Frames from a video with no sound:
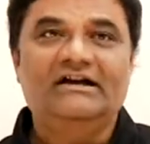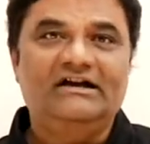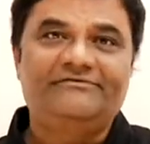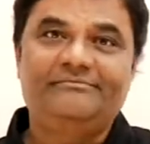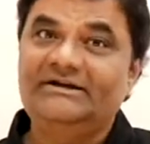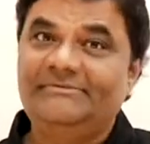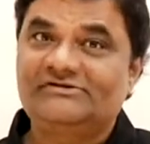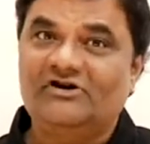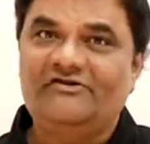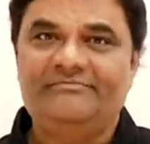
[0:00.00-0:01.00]
If bulb
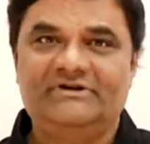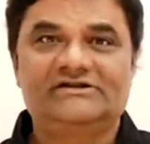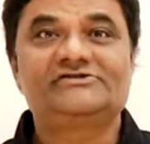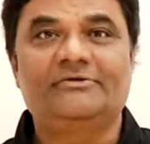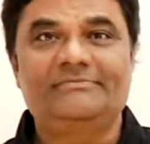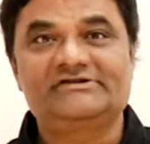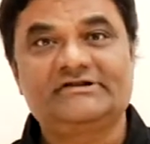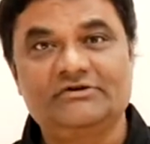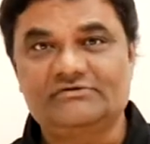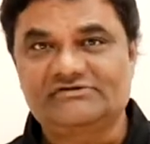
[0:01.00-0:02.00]
is off means shop is
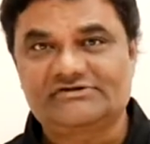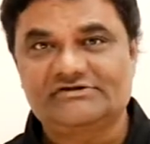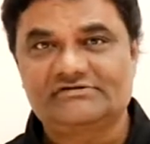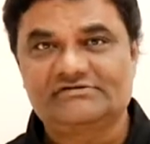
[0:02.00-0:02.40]
closed.